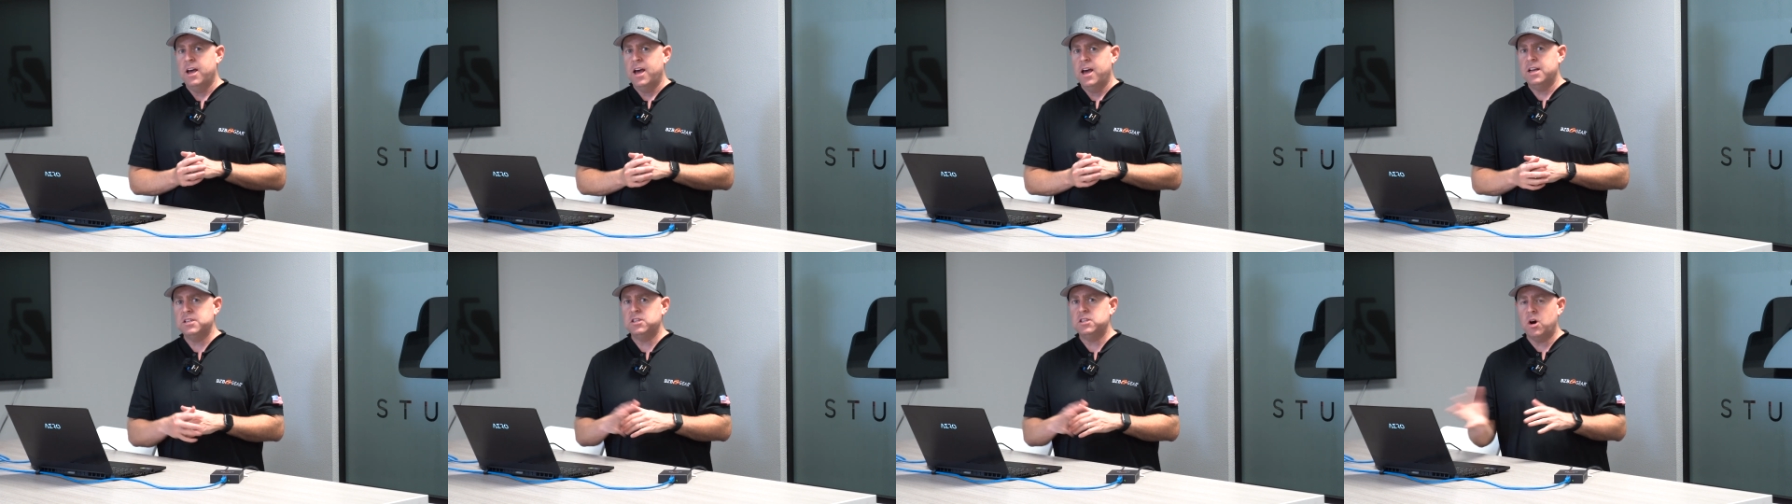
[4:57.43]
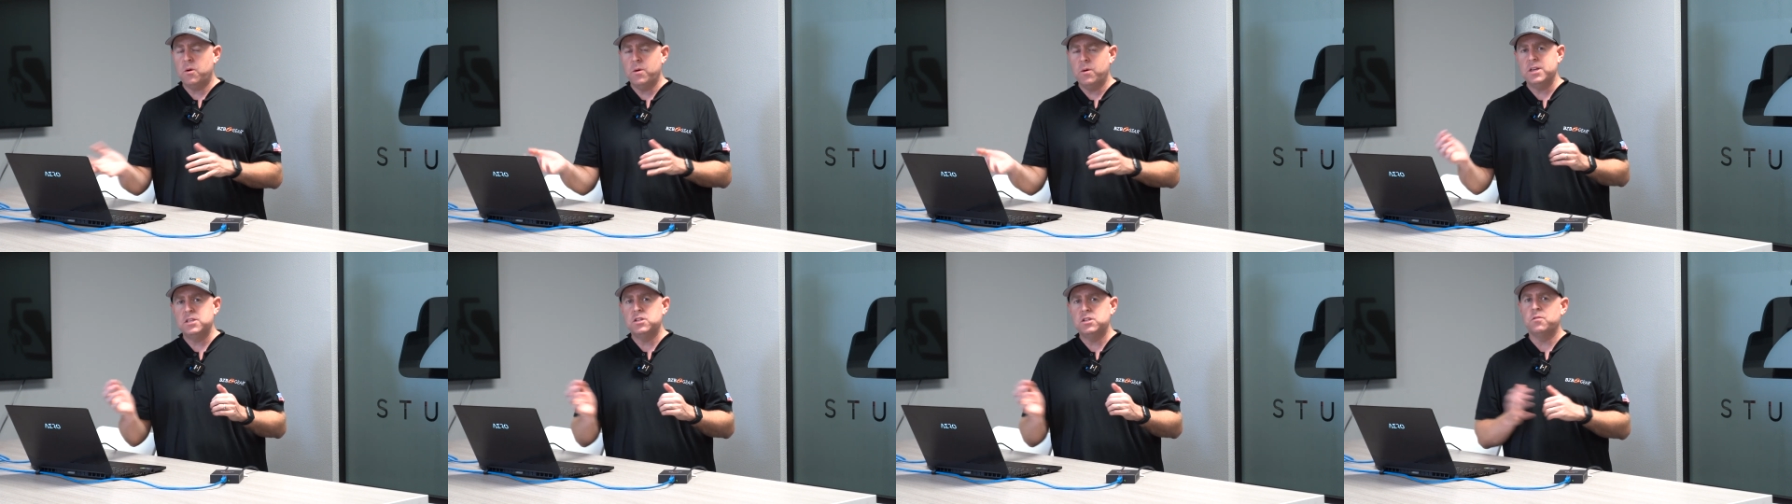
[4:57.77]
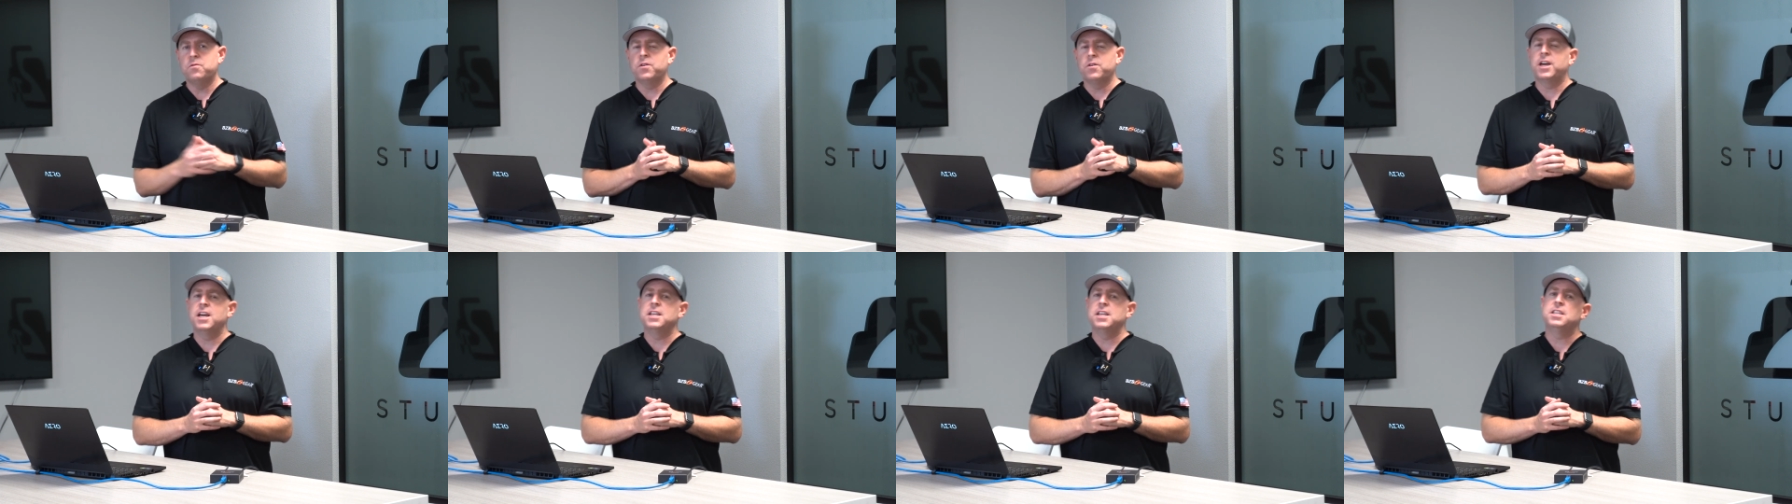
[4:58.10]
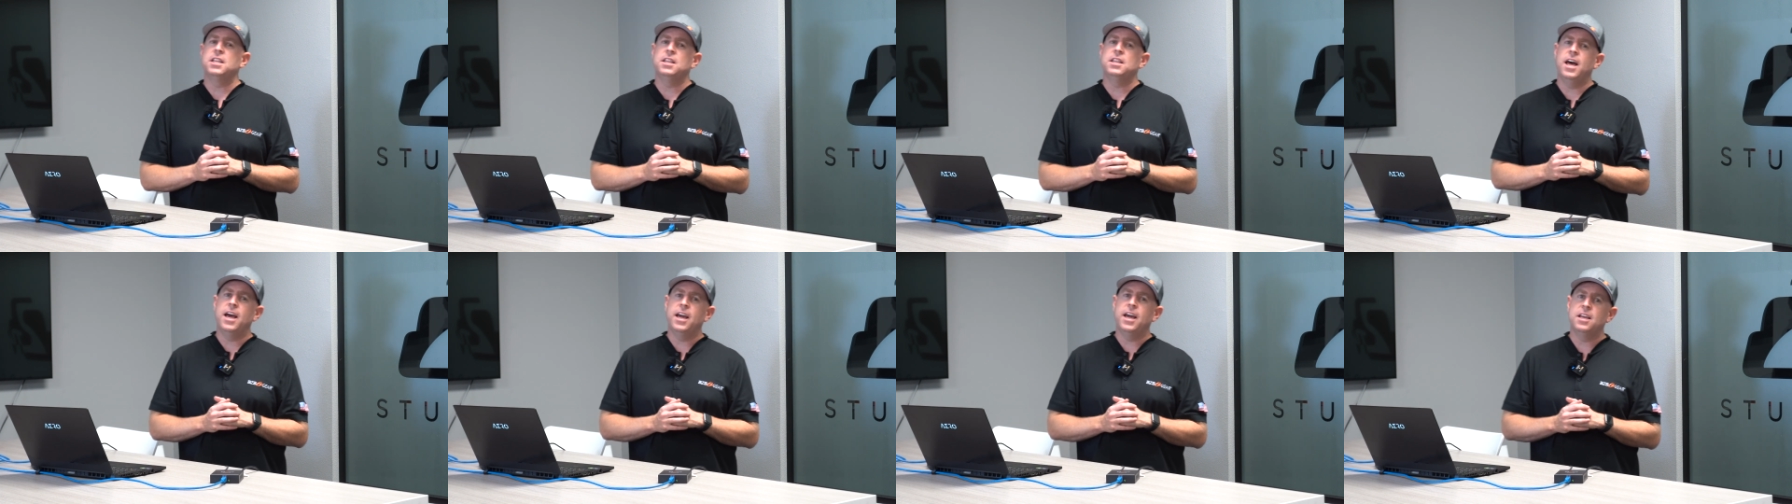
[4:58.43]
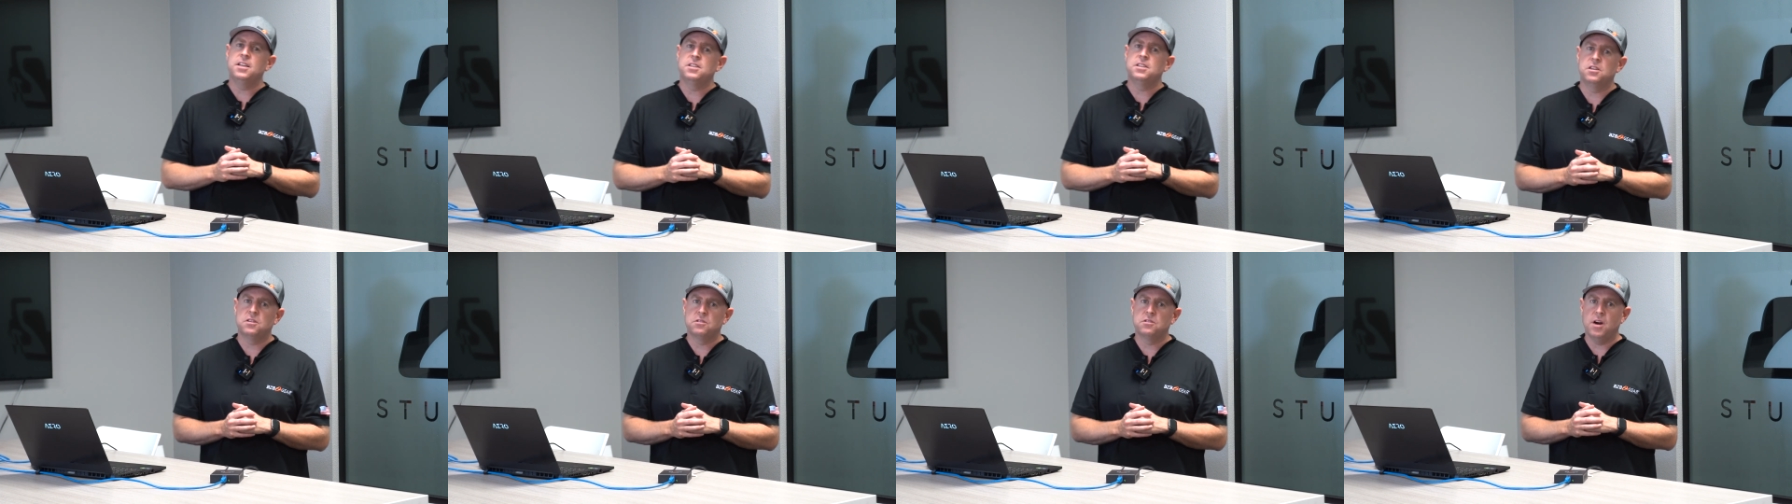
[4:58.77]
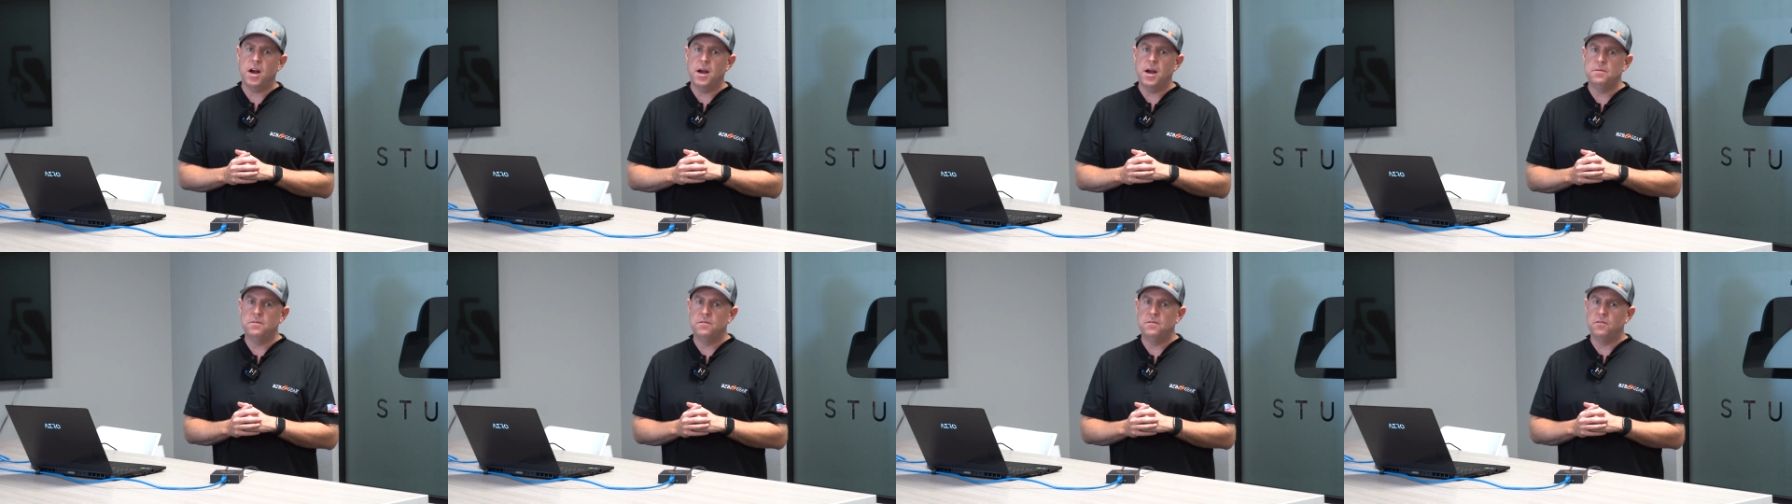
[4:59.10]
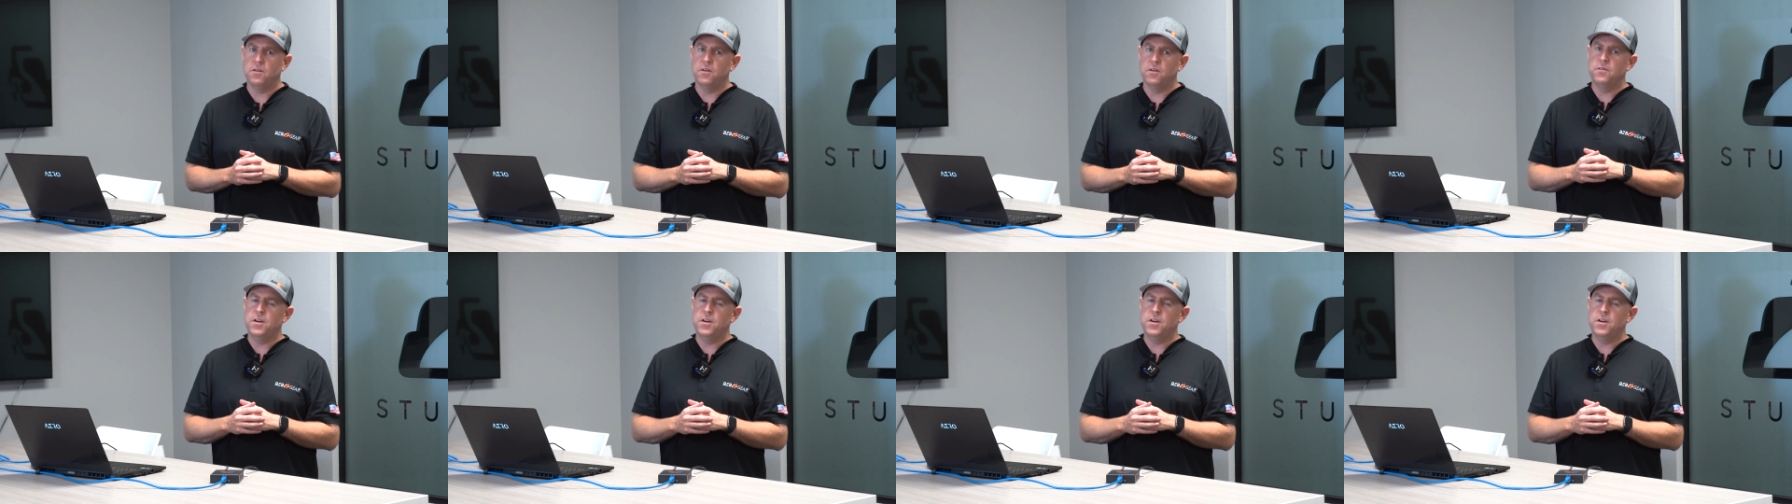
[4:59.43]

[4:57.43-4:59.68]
As always, don't forget to like and subscribe for